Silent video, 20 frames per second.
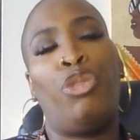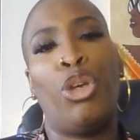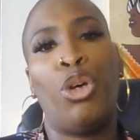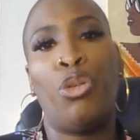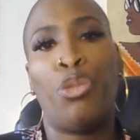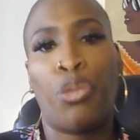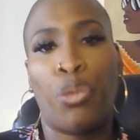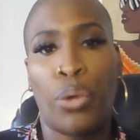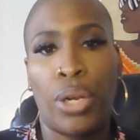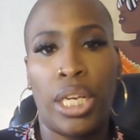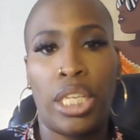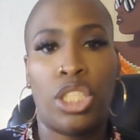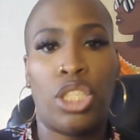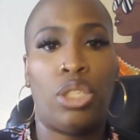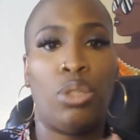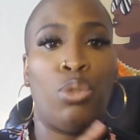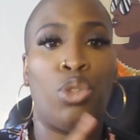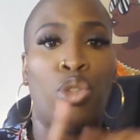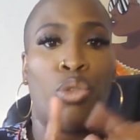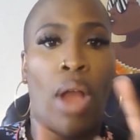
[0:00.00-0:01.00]
feel free
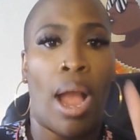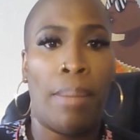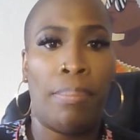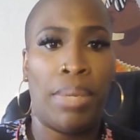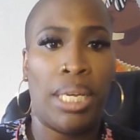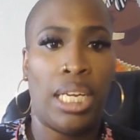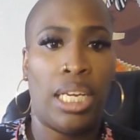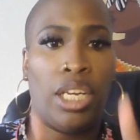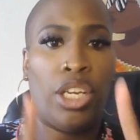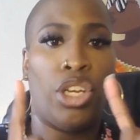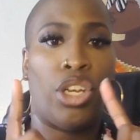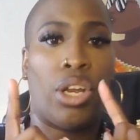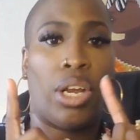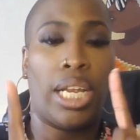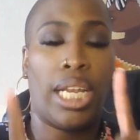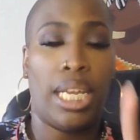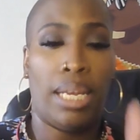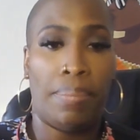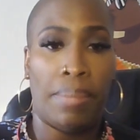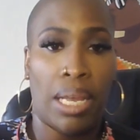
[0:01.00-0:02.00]
to drop me
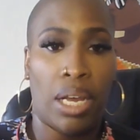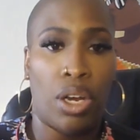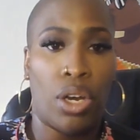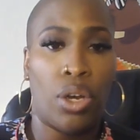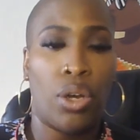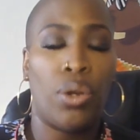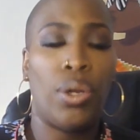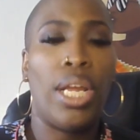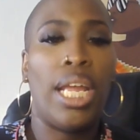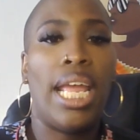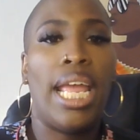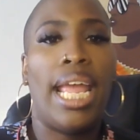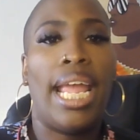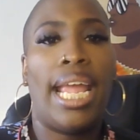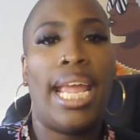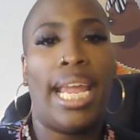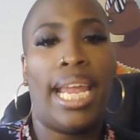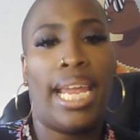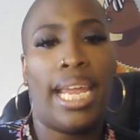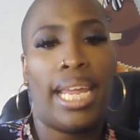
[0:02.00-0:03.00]
your email
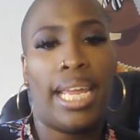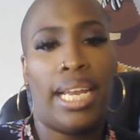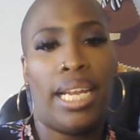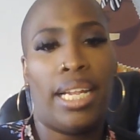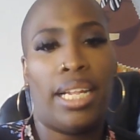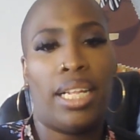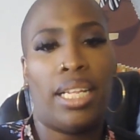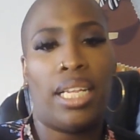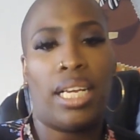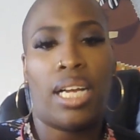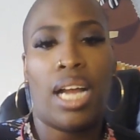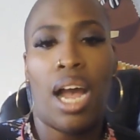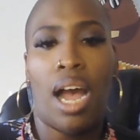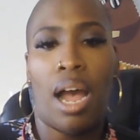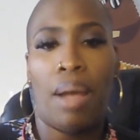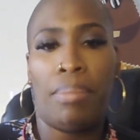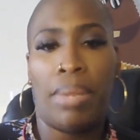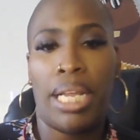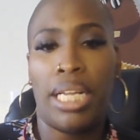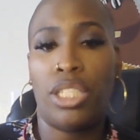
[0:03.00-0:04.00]
in the
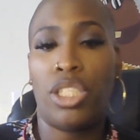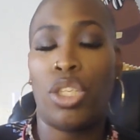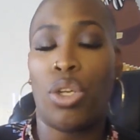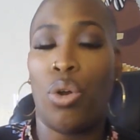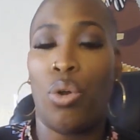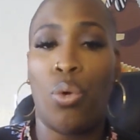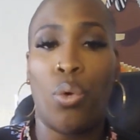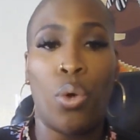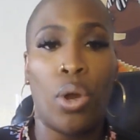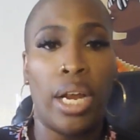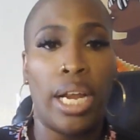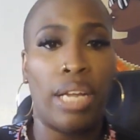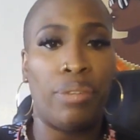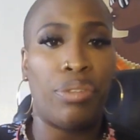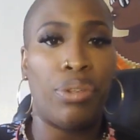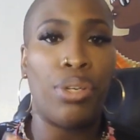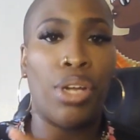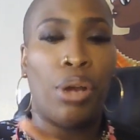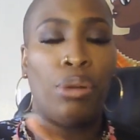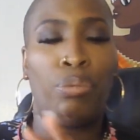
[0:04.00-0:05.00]
comments. Or
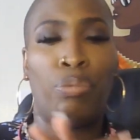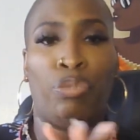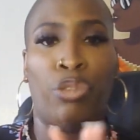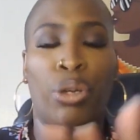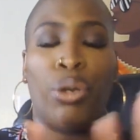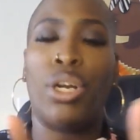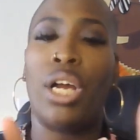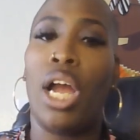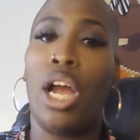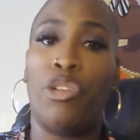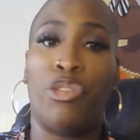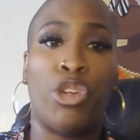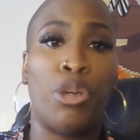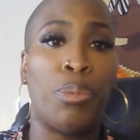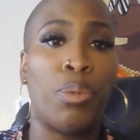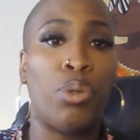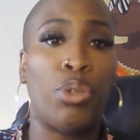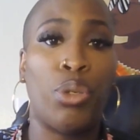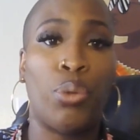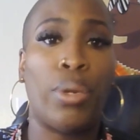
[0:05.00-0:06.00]
if you don't feel
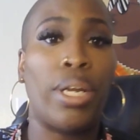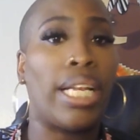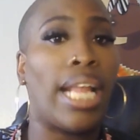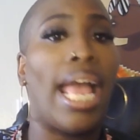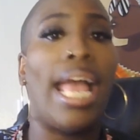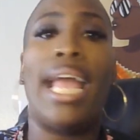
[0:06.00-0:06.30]
comfortable doing